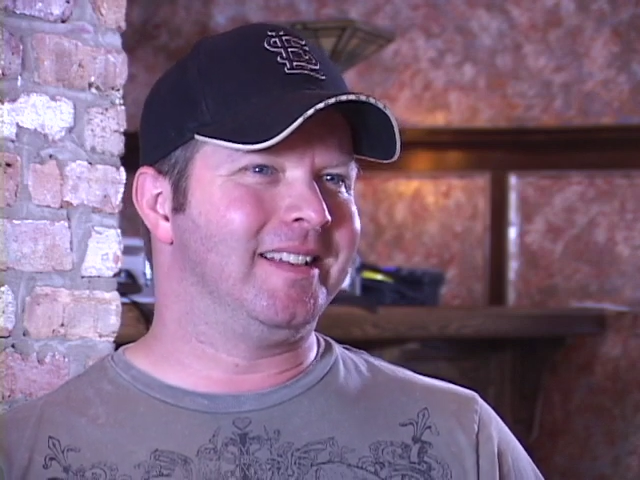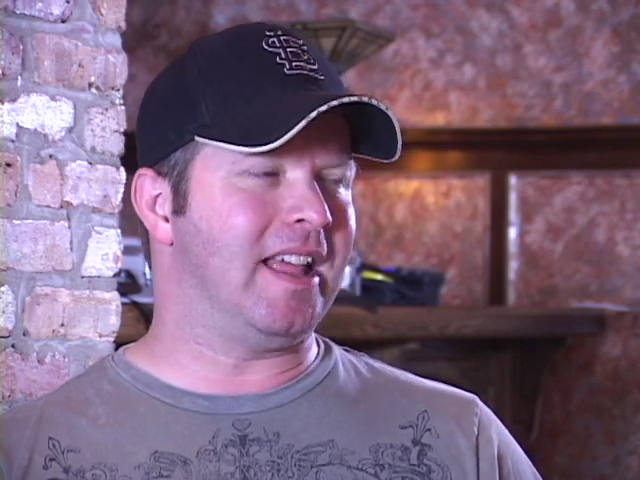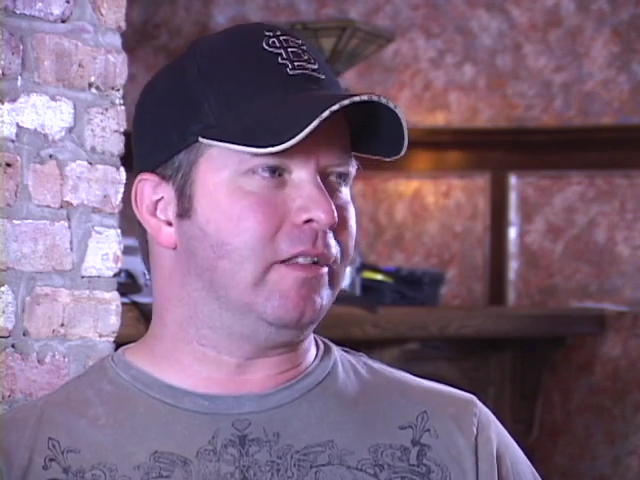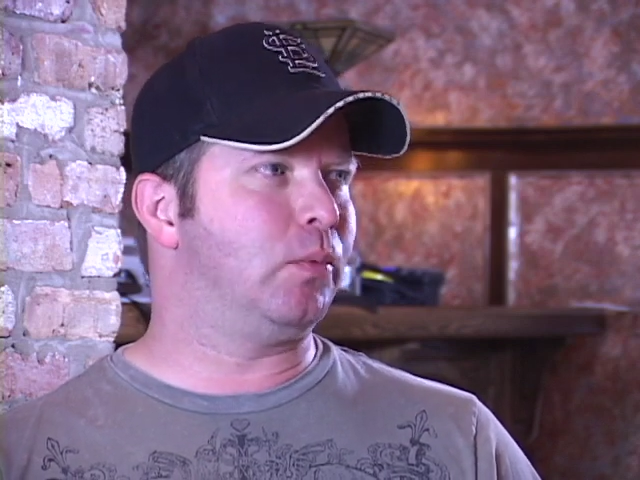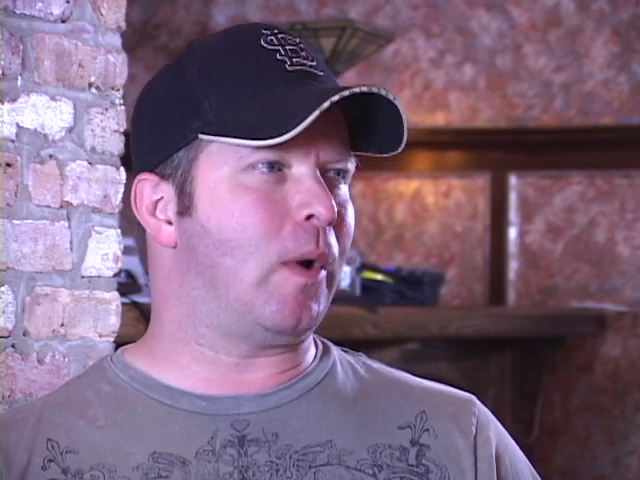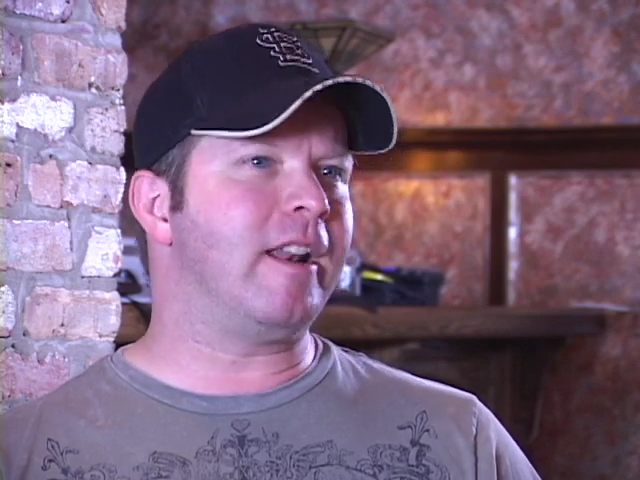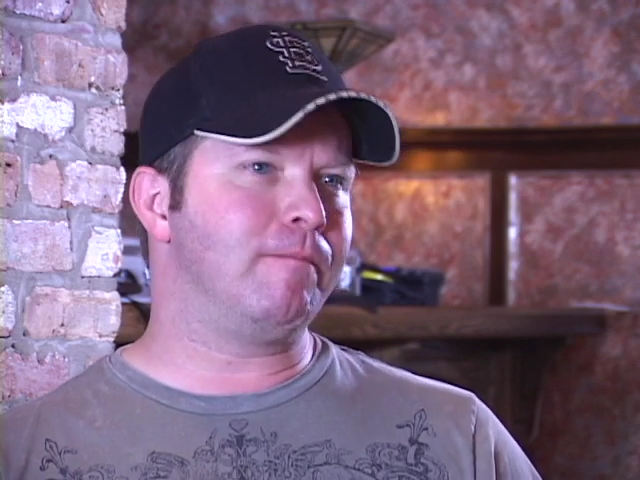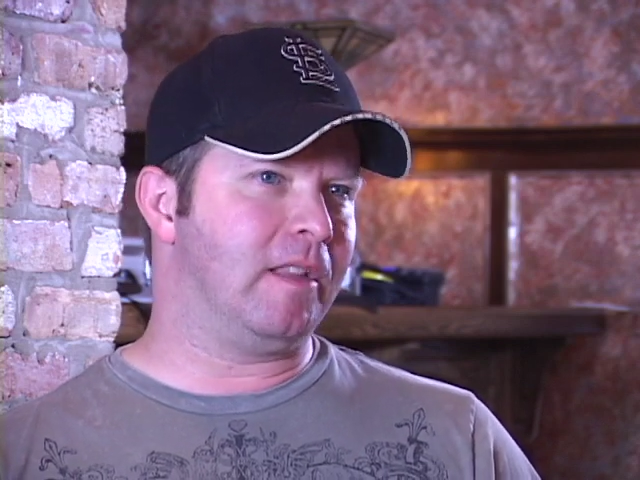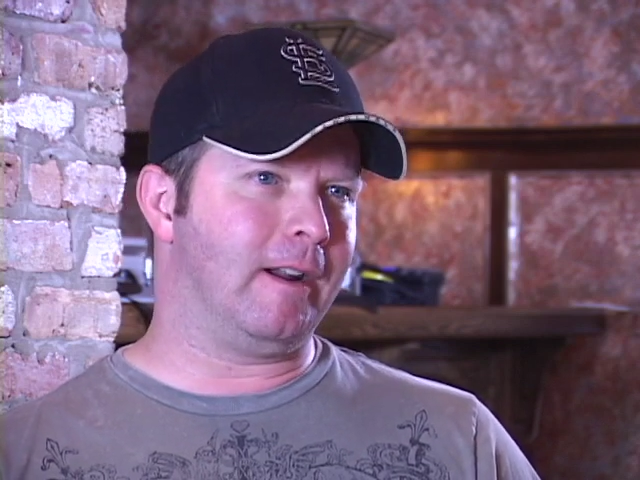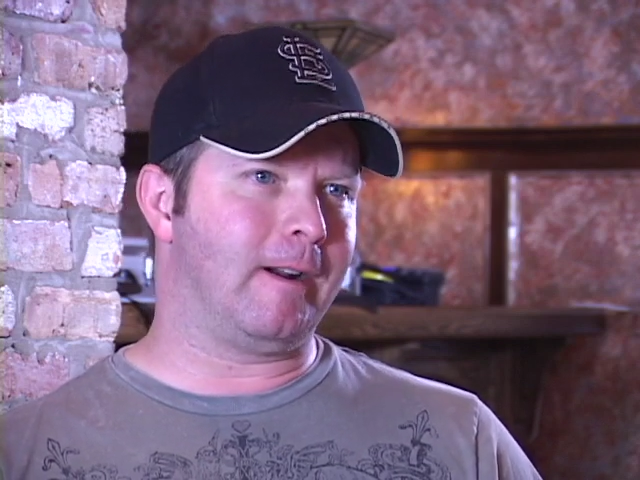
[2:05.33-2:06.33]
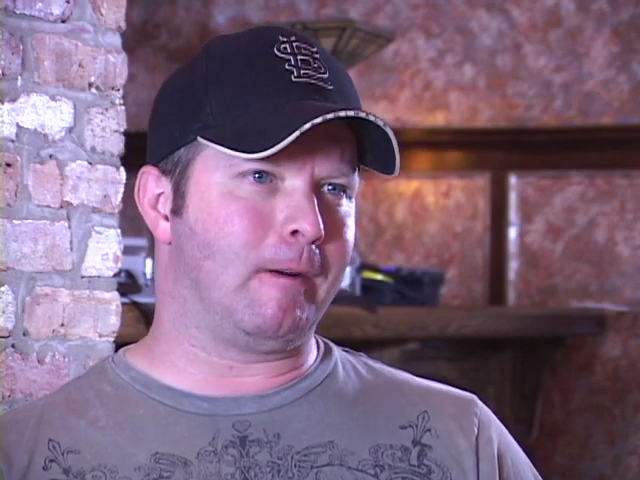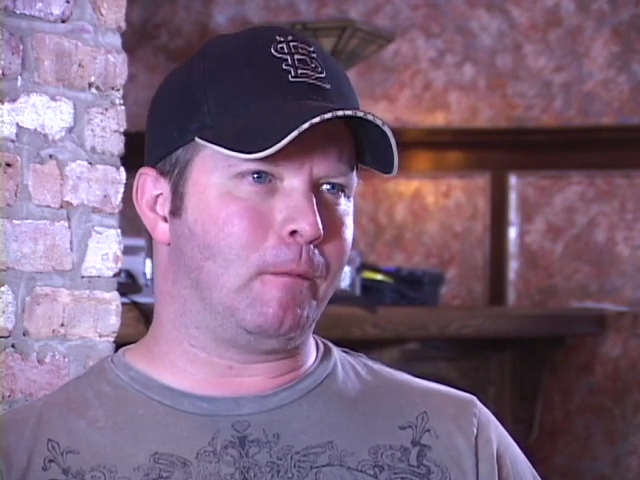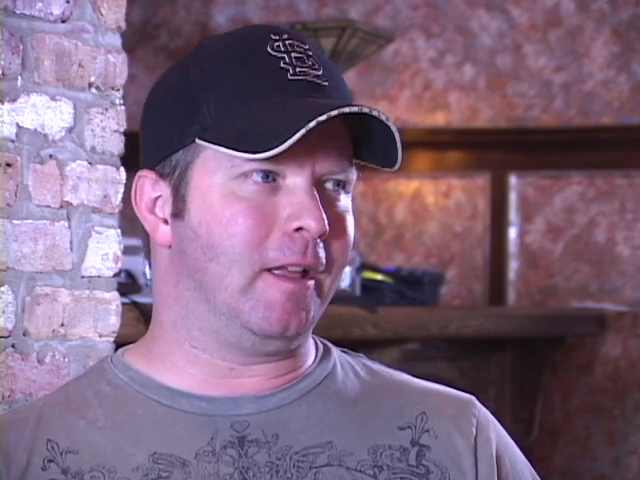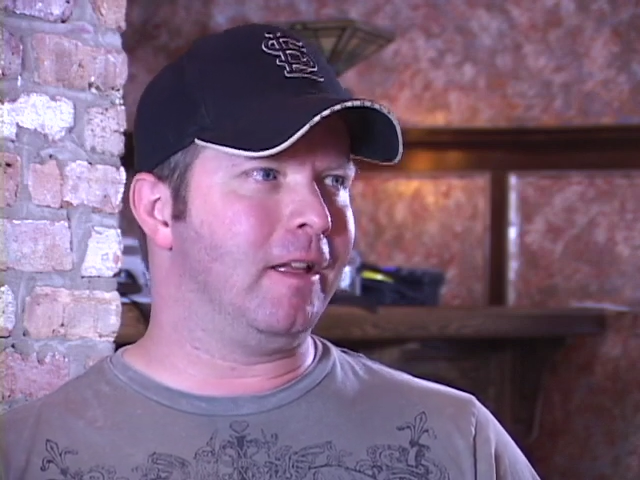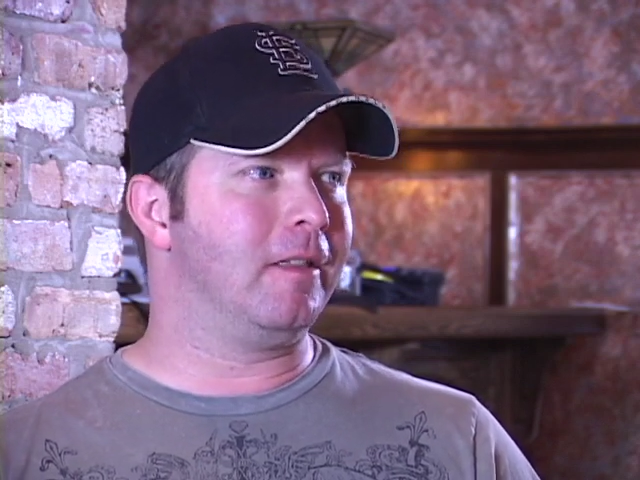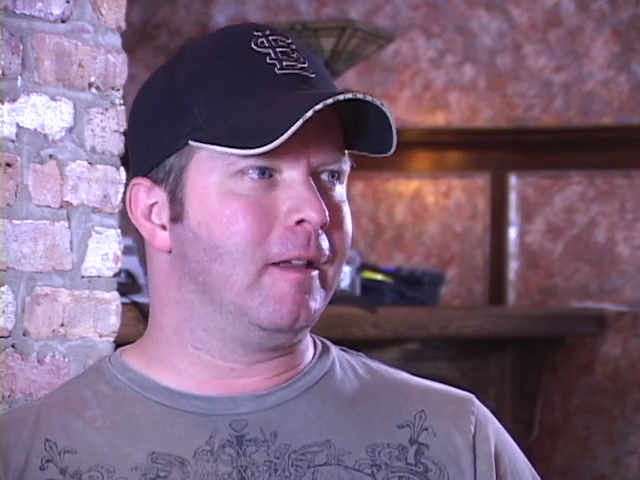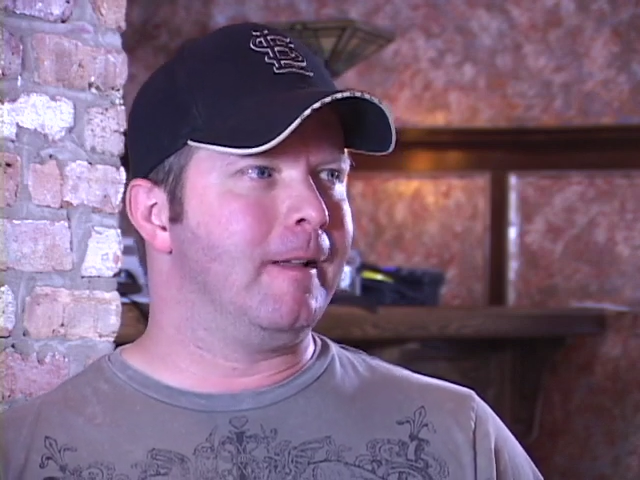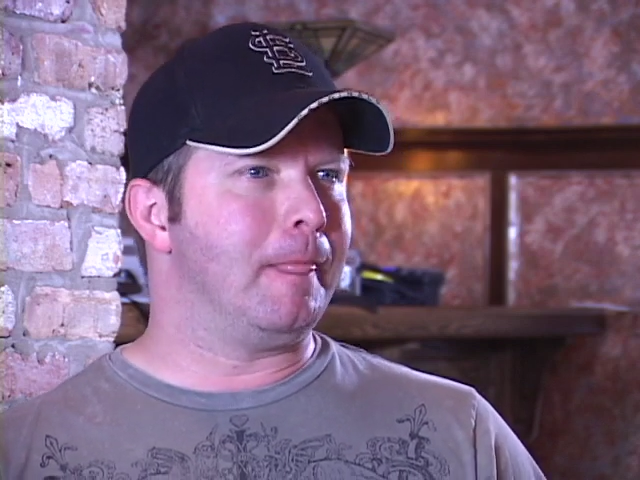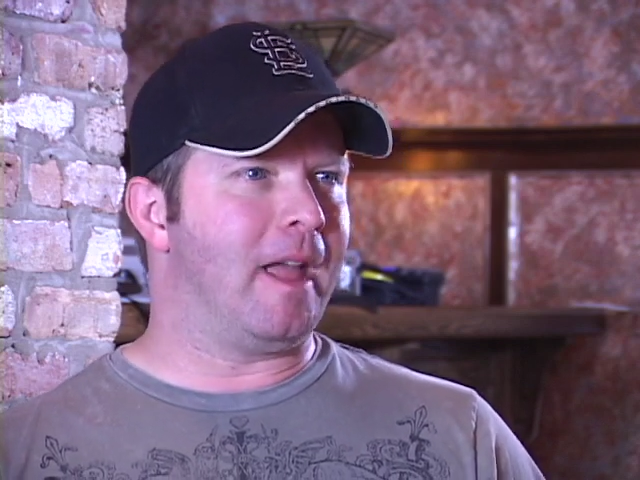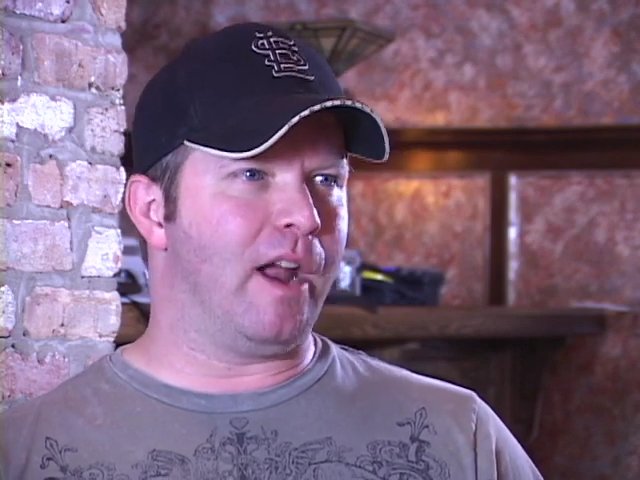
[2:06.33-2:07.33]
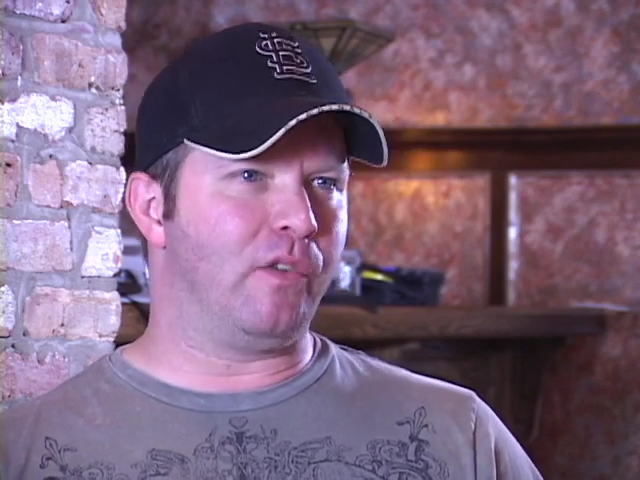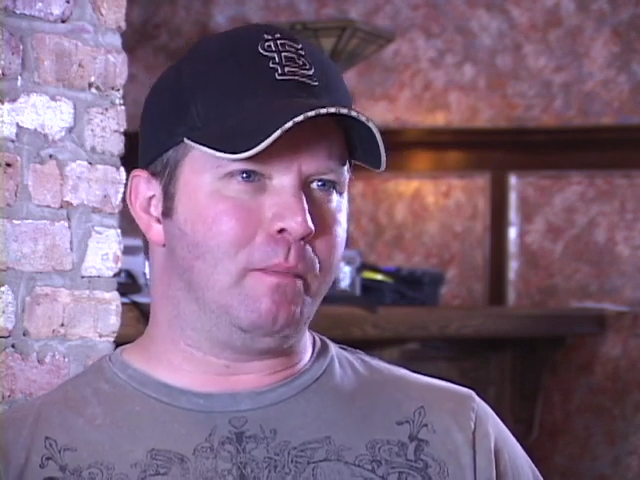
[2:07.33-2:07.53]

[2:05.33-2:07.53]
That's right up there with every